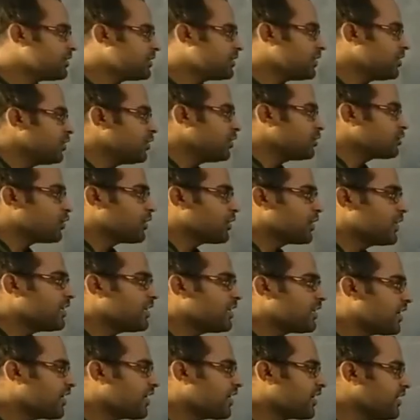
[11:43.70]
Yes, so
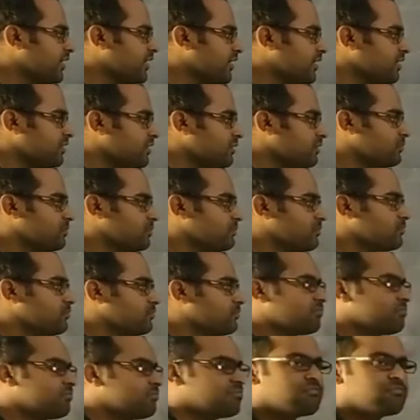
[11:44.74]
here and here
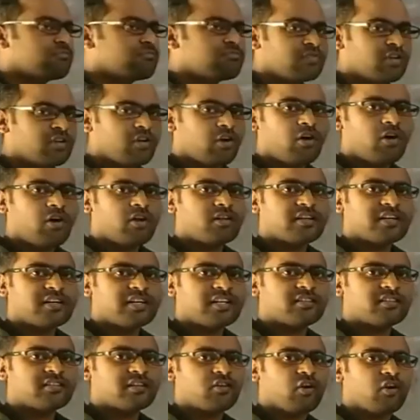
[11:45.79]
all the
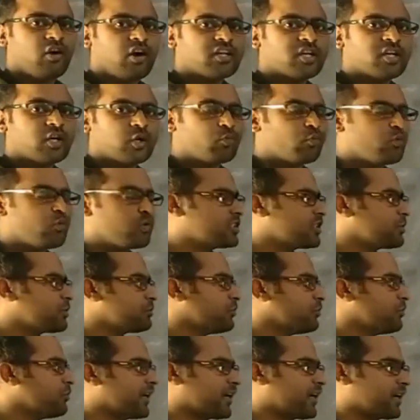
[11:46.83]
rays are not
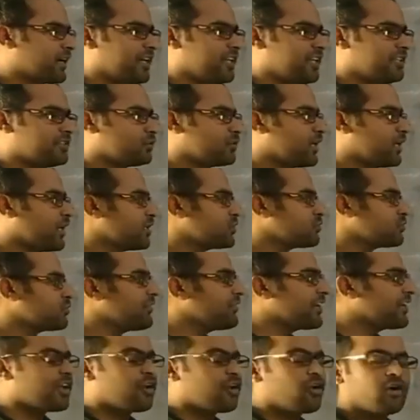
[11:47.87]
converging perfectly, so that is
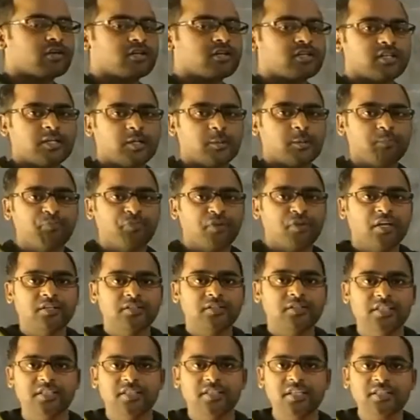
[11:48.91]
why we cannot
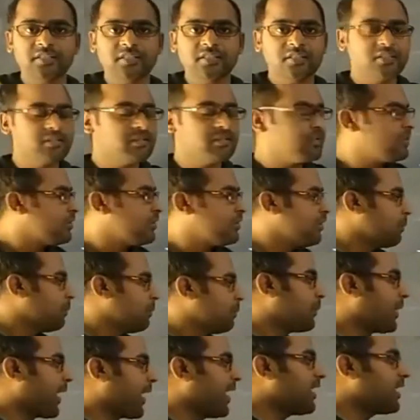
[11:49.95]
see this
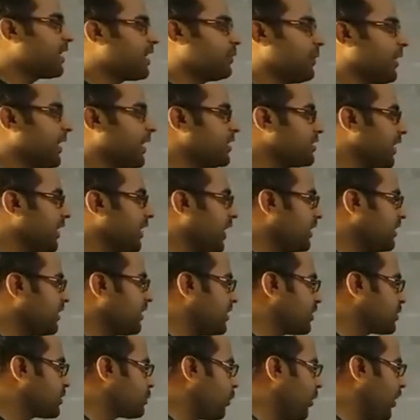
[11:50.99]
bright image
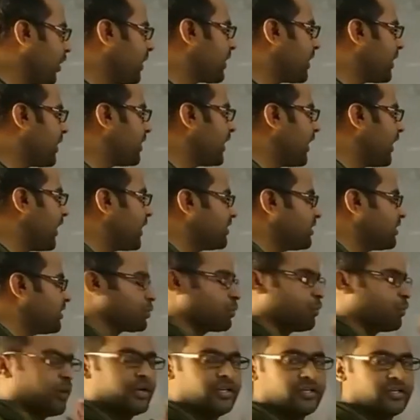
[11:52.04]
at this point and at
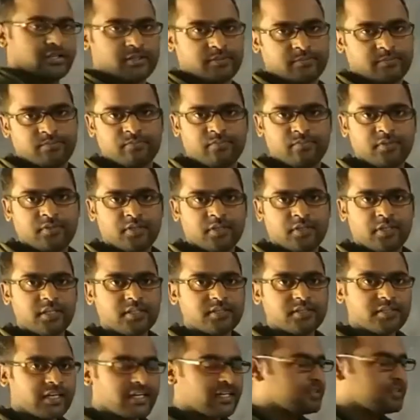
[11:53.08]
this point.
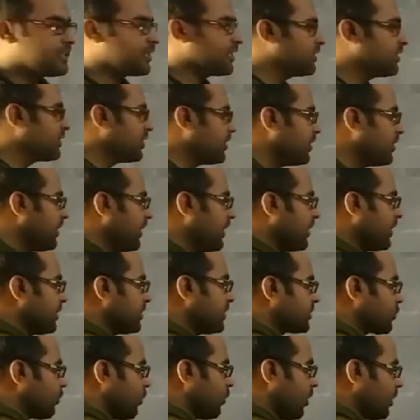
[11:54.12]
Yes, that is the reason
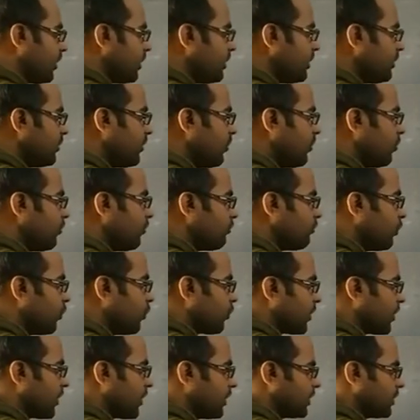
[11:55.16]
it is called a
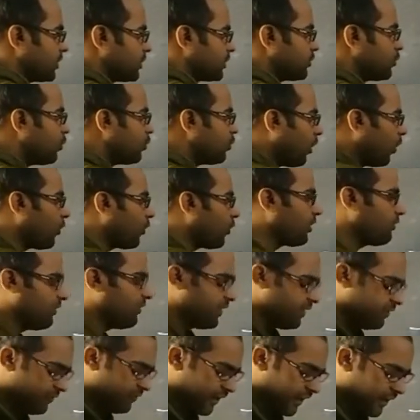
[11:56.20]
focus. So how
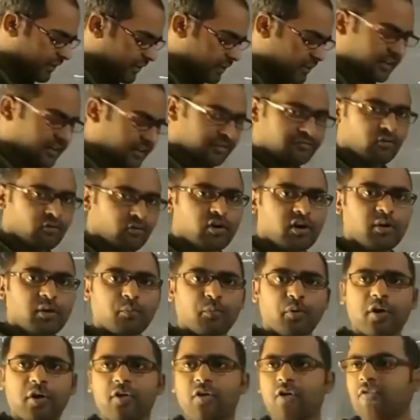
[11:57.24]
can we define
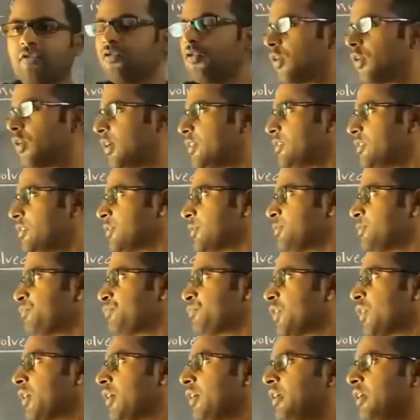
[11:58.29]
focal point or focus?